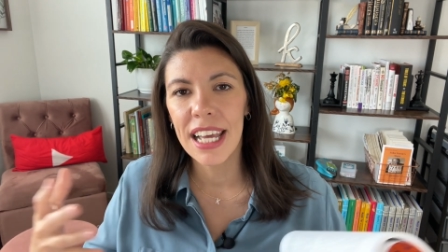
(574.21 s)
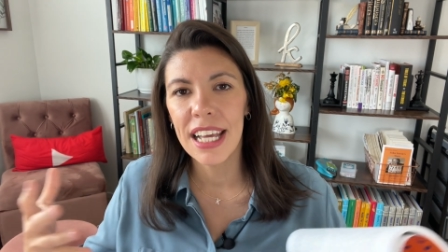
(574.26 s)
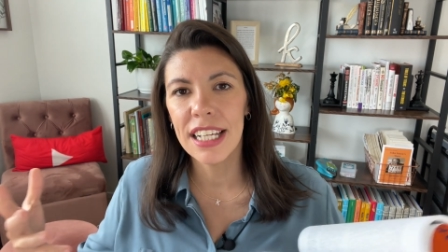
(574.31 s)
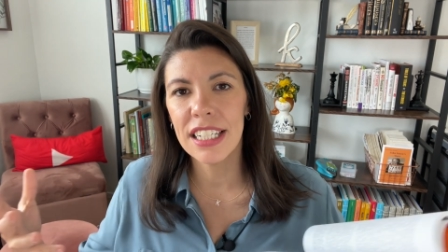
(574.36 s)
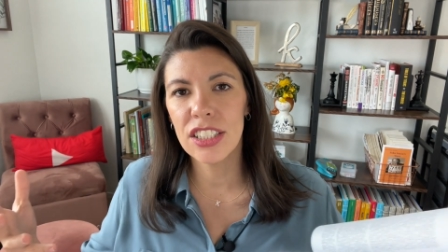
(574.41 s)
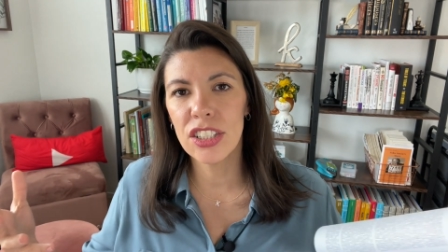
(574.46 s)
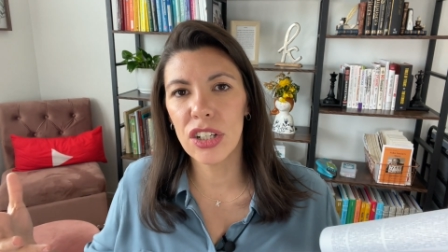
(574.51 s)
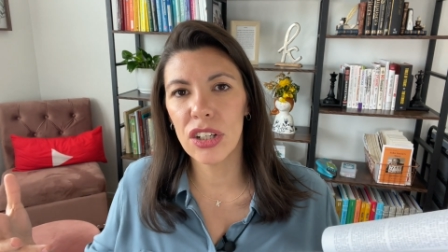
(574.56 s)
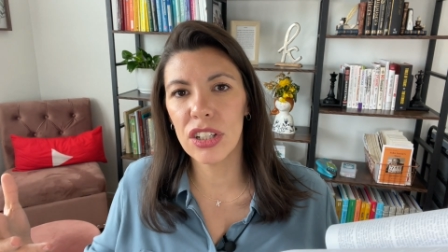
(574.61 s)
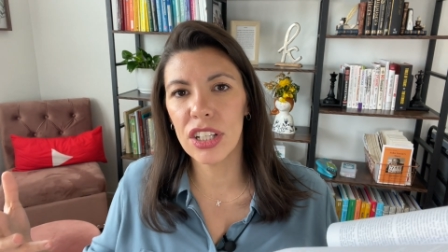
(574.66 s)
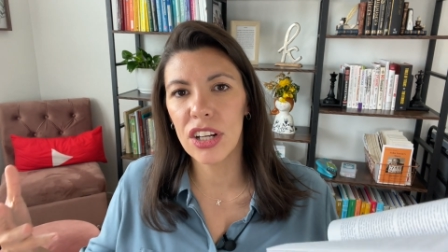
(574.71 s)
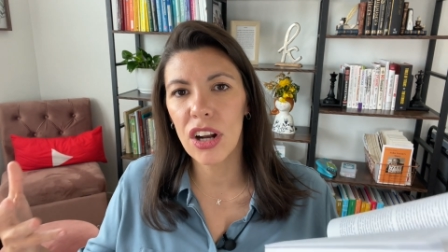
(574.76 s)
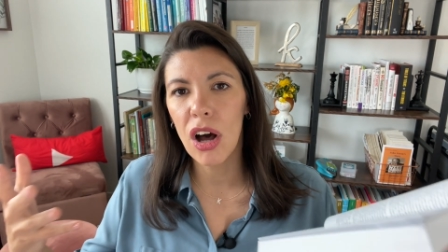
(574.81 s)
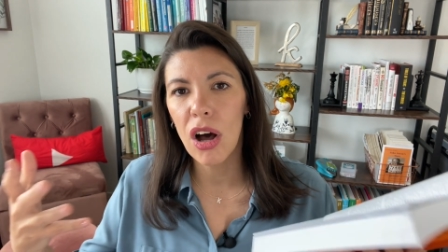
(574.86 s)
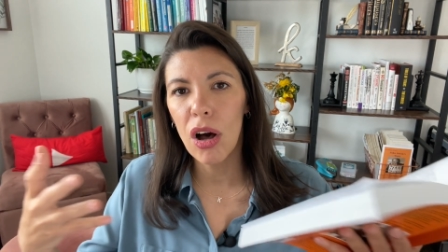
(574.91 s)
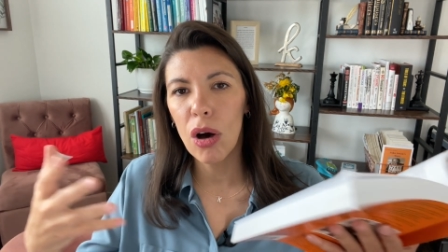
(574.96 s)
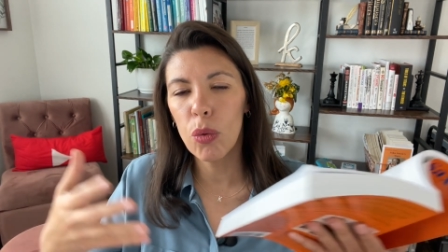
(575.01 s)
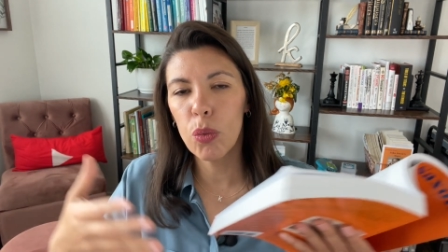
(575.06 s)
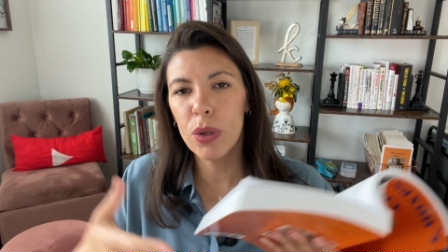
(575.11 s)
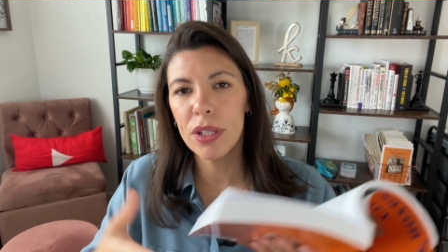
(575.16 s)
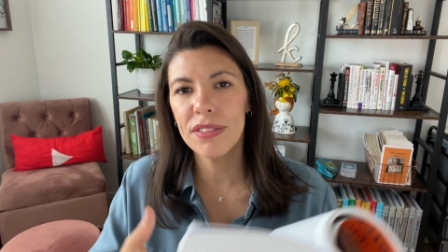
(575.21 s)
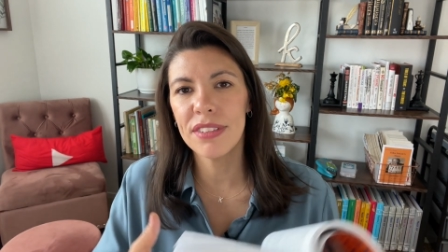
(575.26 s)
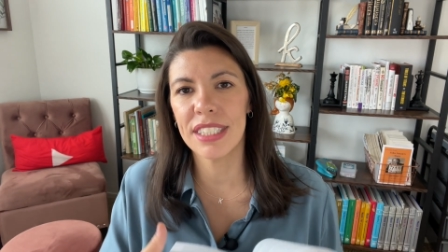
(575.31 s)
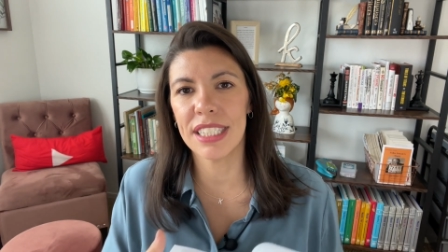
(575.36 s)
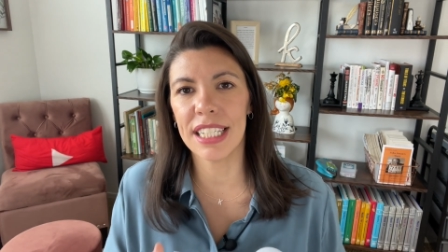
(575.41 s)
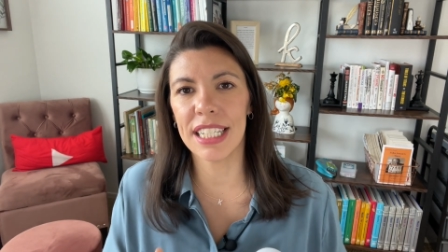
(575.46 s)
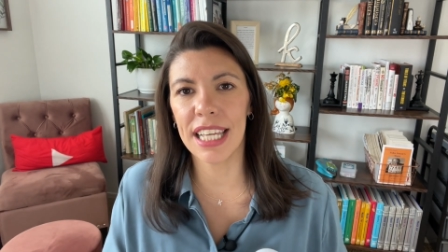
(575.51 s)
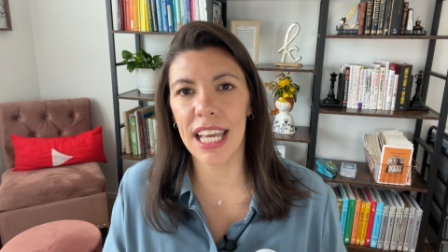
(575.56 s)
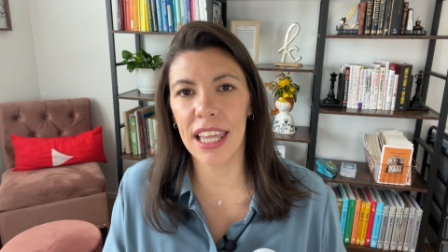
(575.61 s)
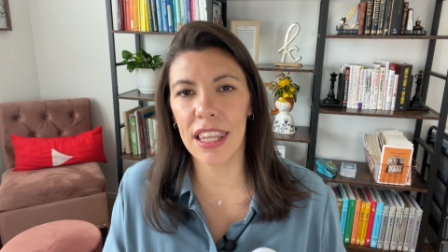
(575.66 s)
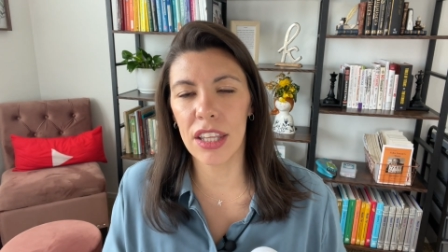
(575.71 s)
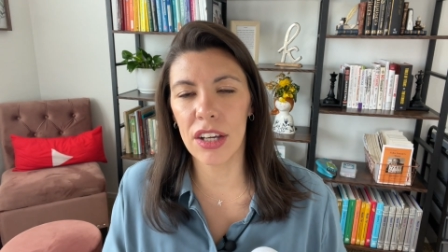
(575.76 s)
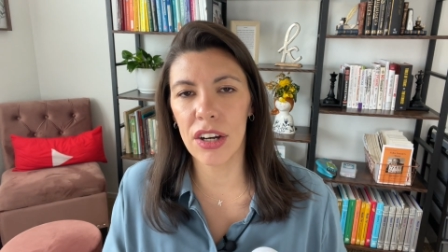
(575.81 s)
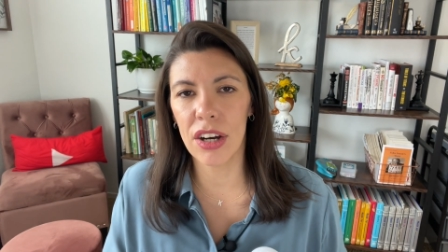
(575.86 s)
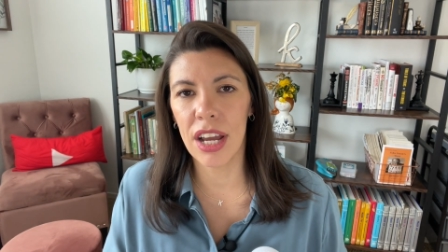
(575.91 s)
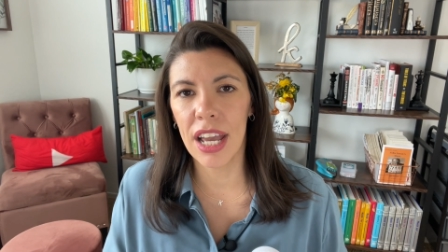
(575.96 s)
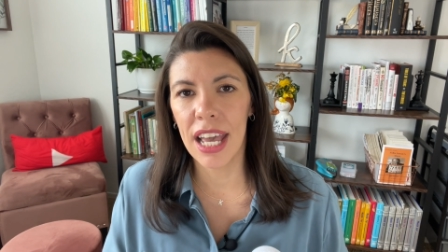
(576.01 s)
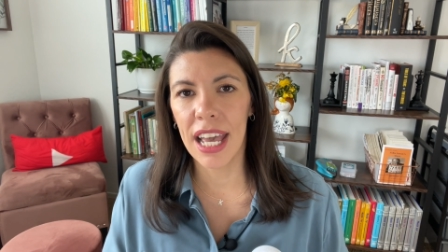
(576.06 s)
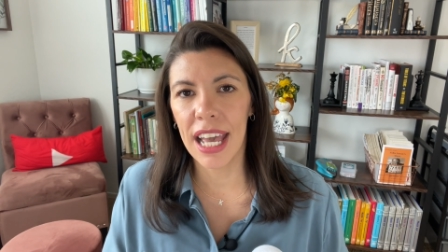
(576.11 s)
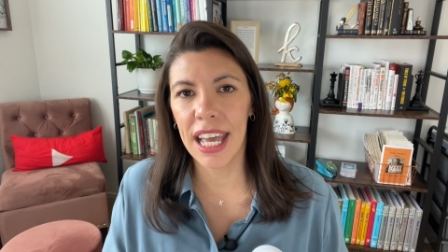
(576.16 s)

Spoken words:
until it all weaves together